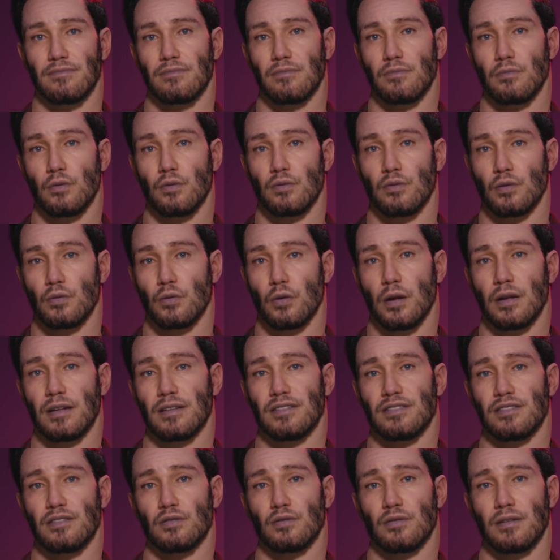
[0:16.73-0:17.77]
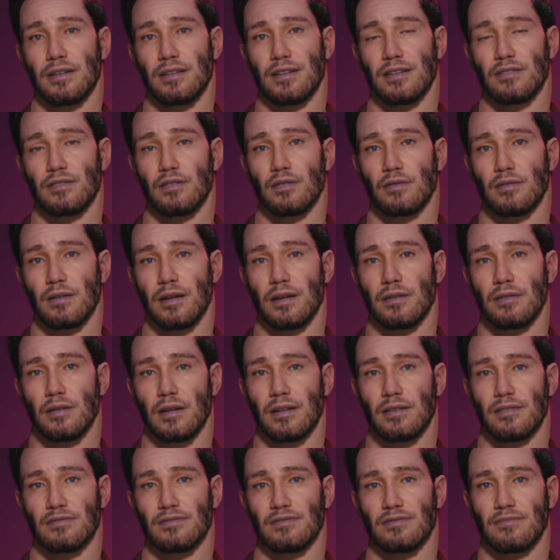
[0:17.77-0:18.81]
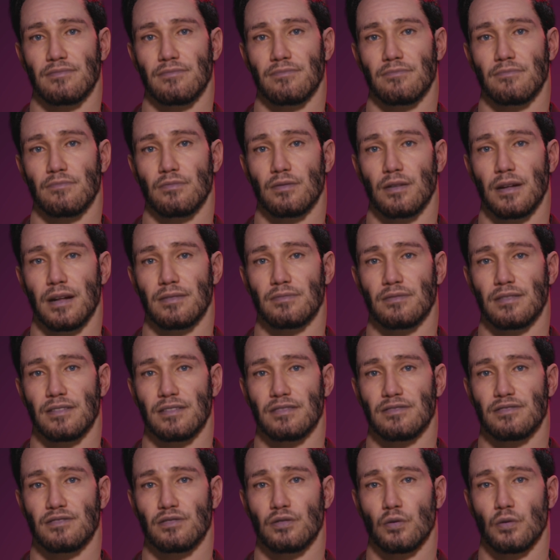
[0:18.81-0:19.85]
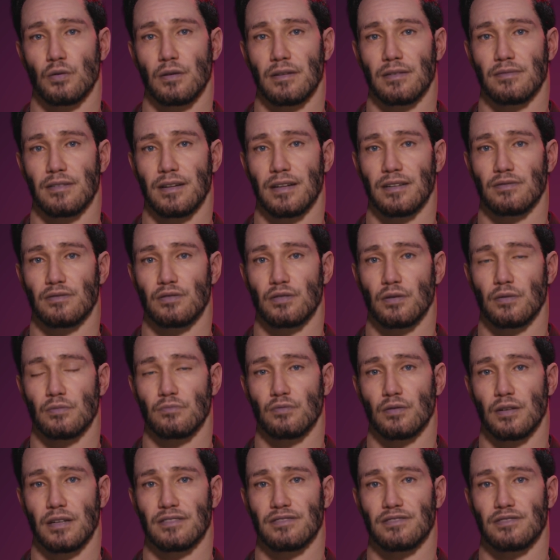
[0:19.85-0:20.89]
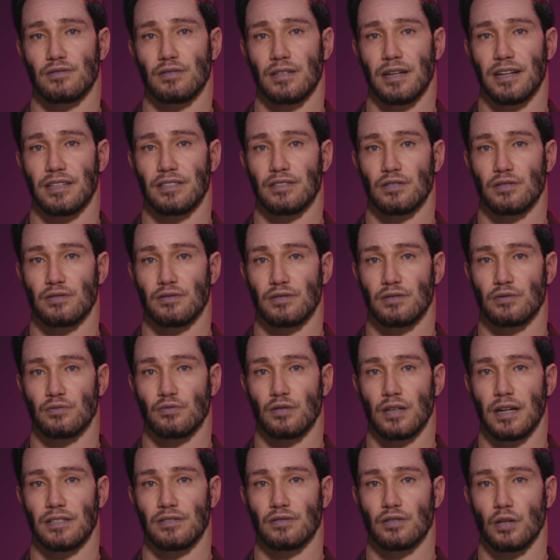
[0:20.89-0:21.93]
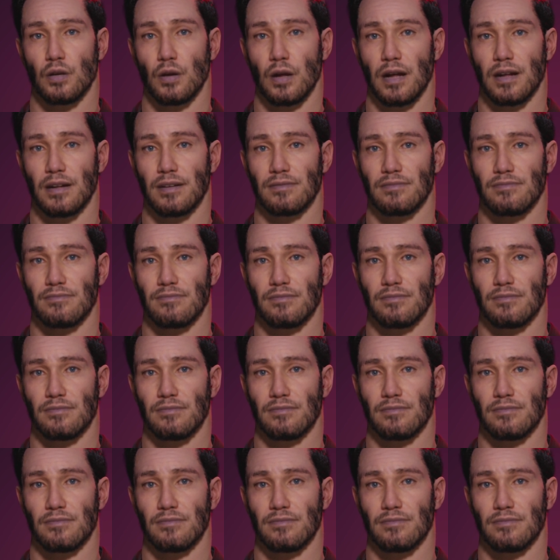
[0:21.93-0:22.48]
or the one curating their highlights, crafting a story meant to impress strangers and friends alike?